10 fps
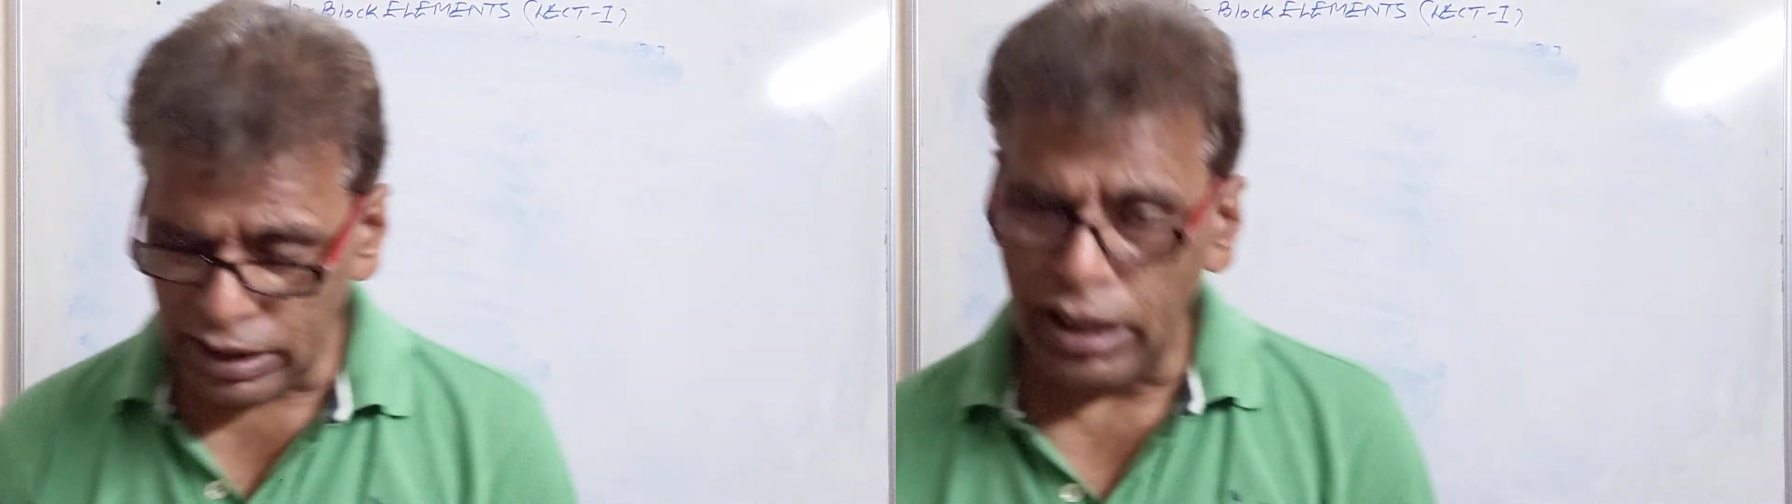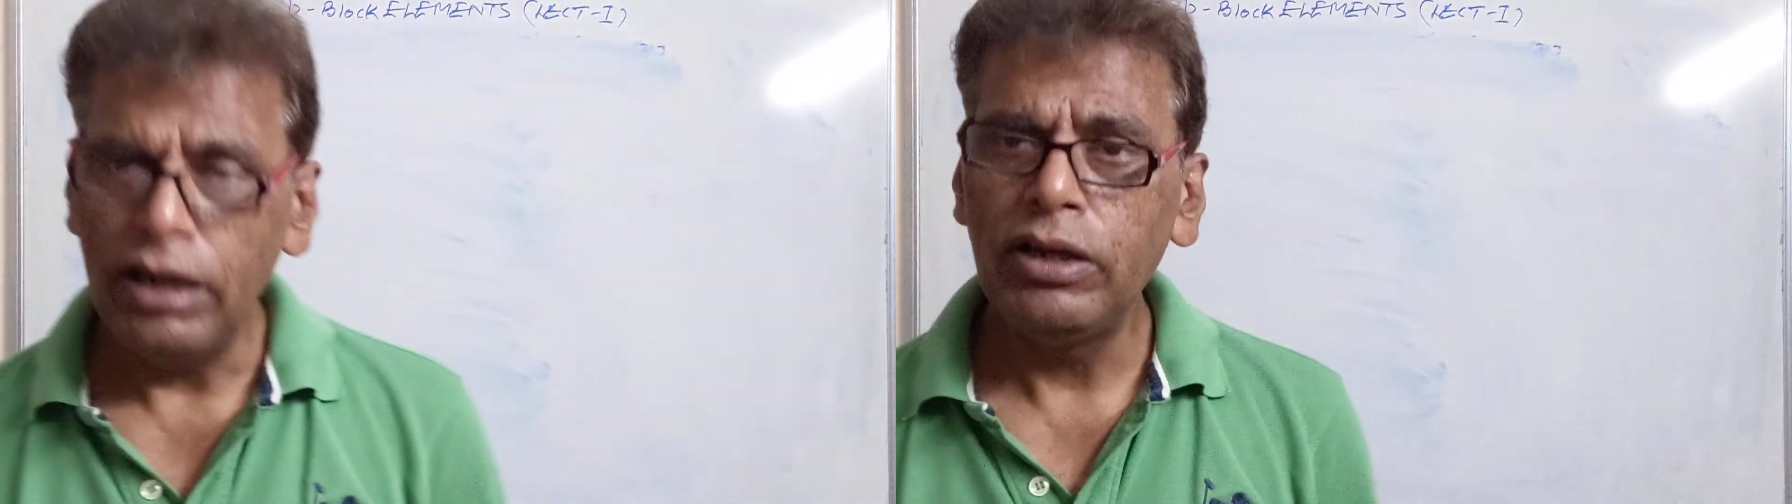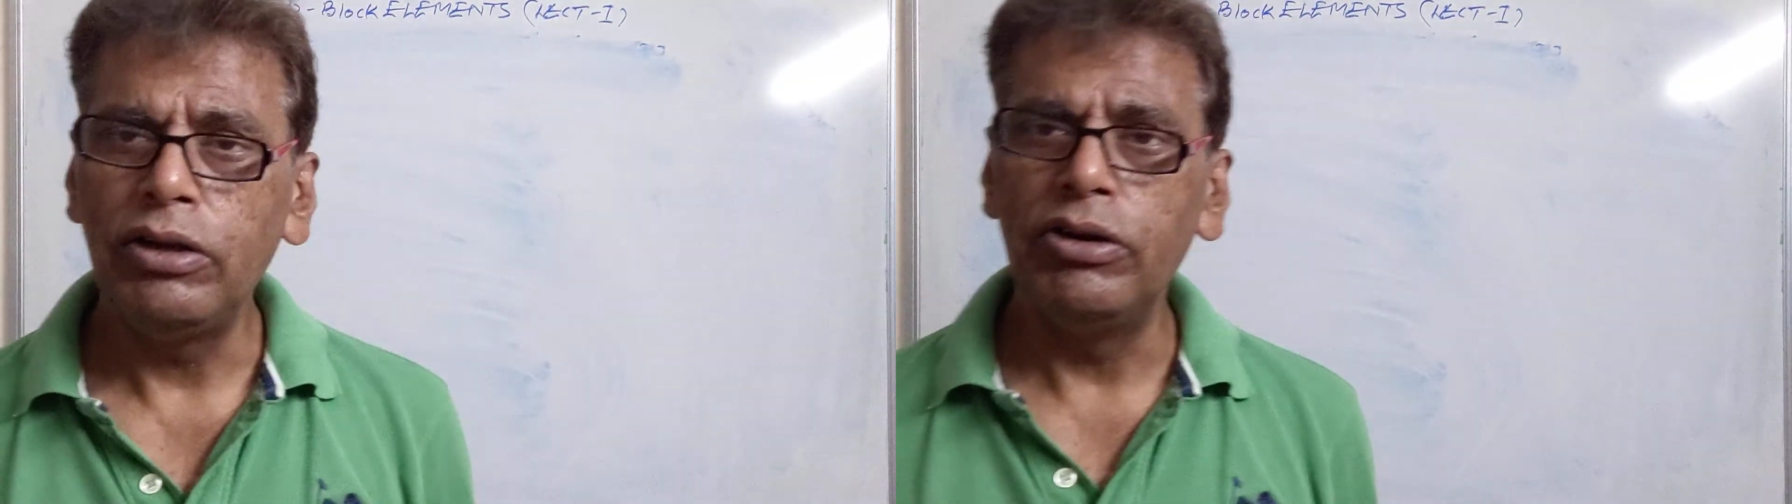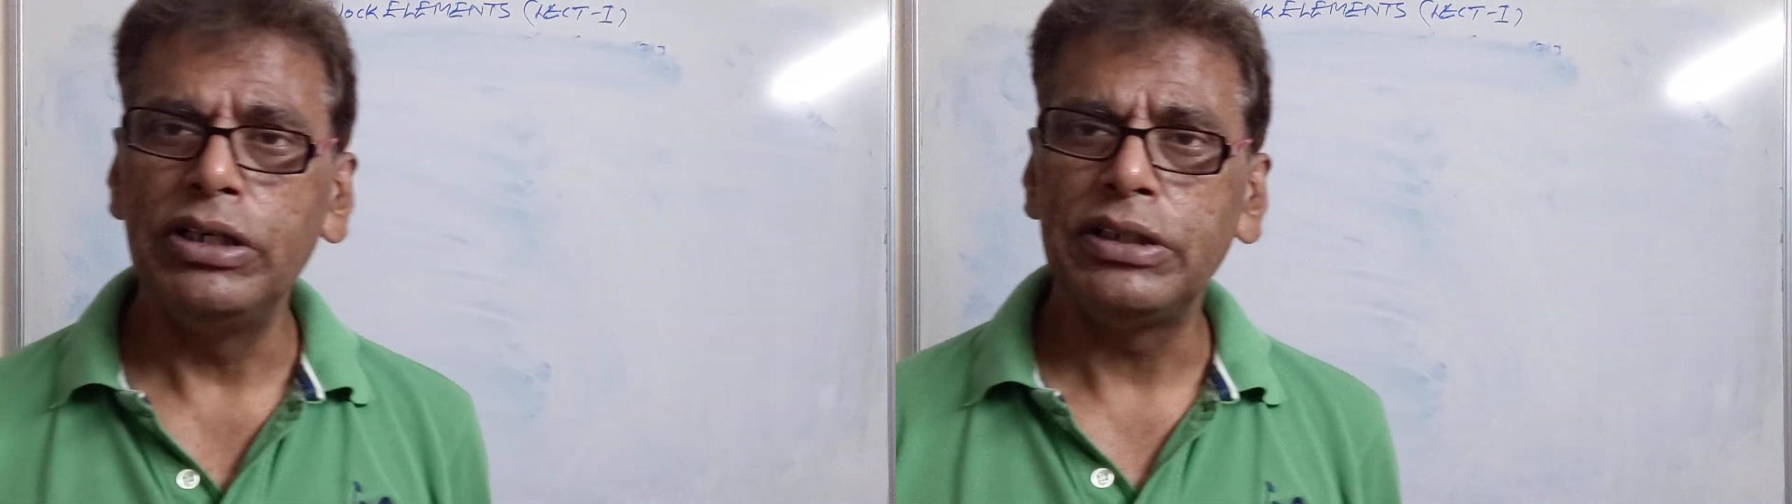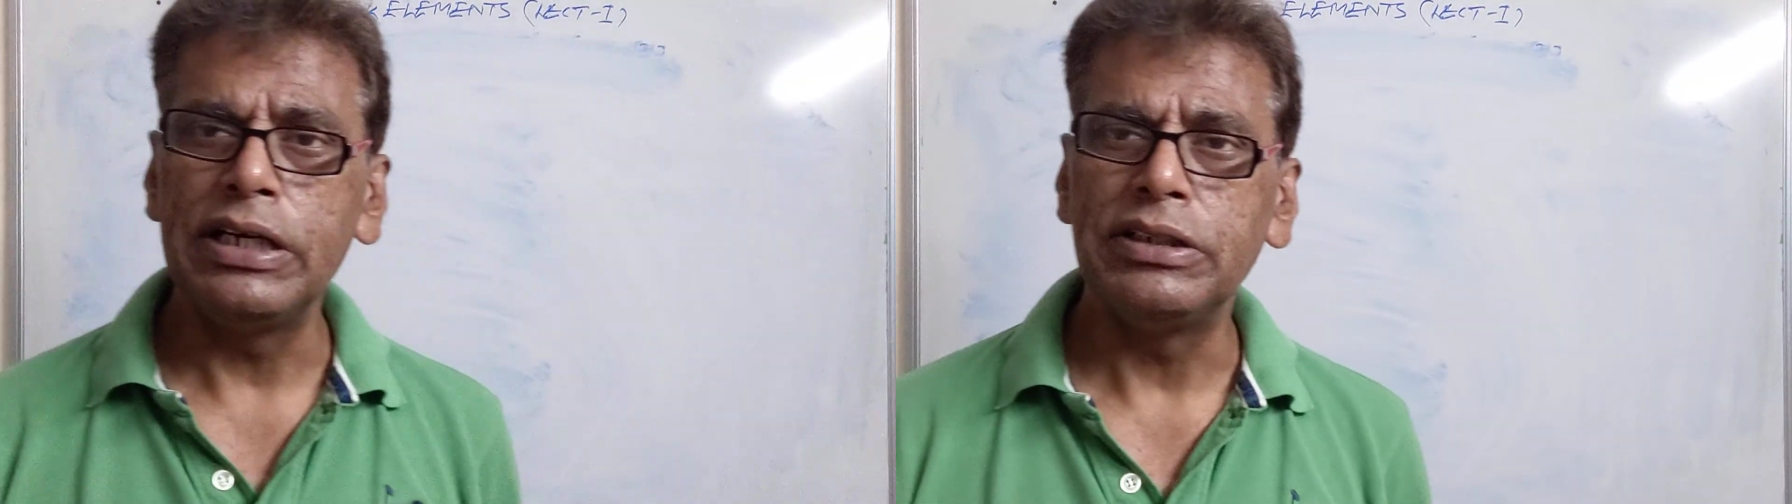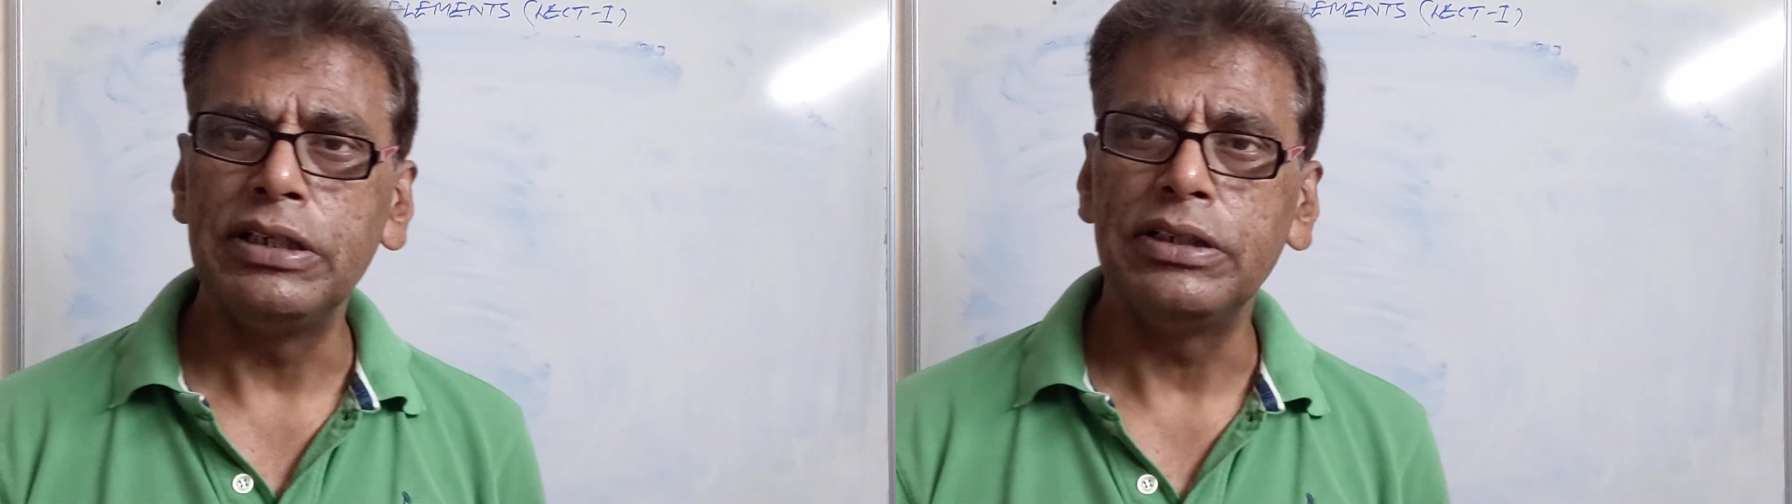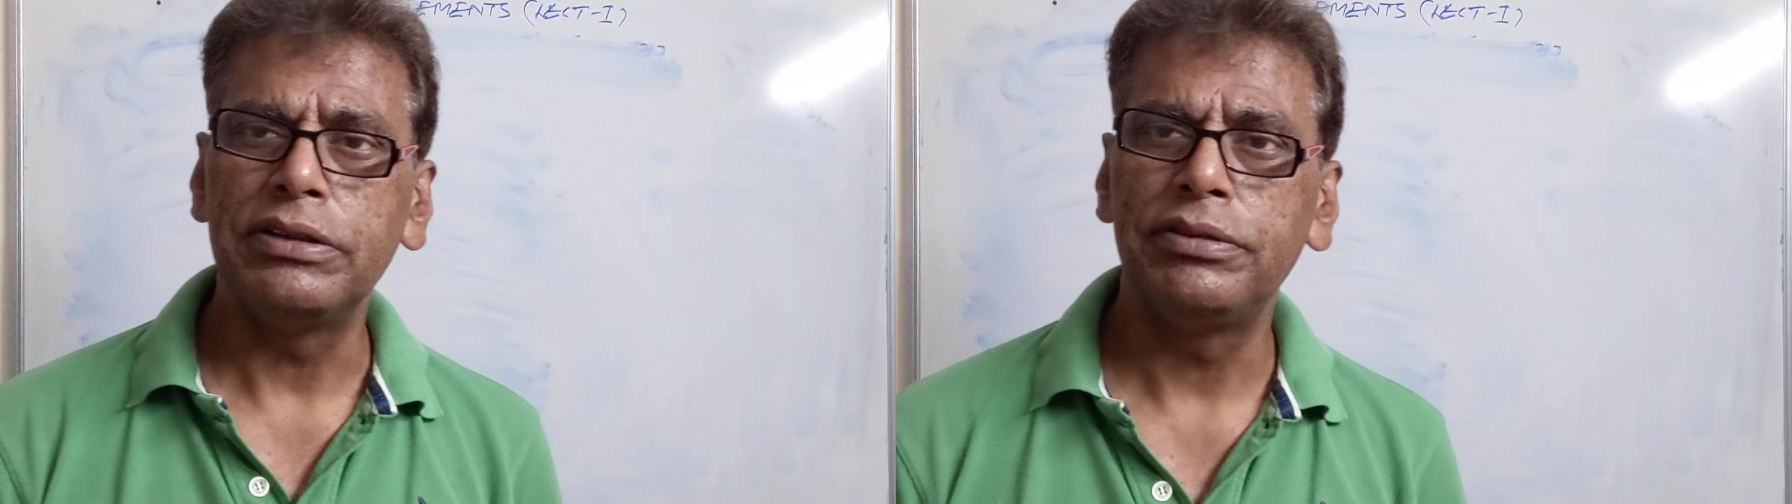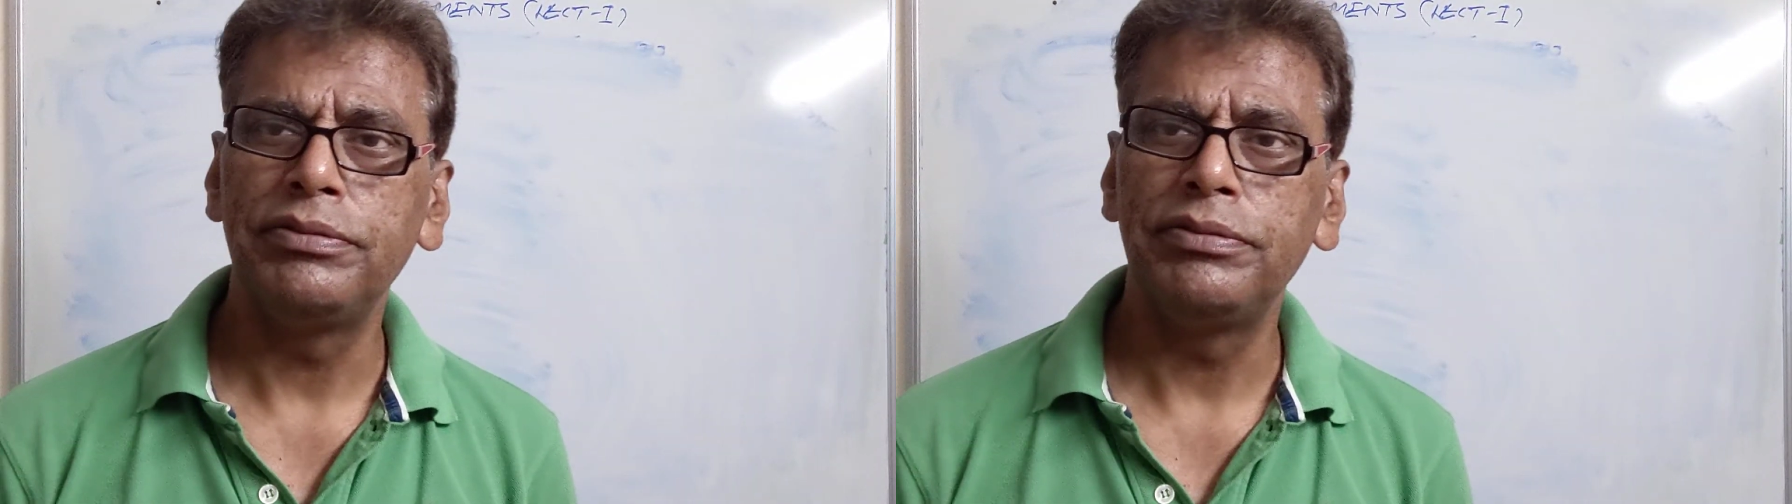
the Lewis acids.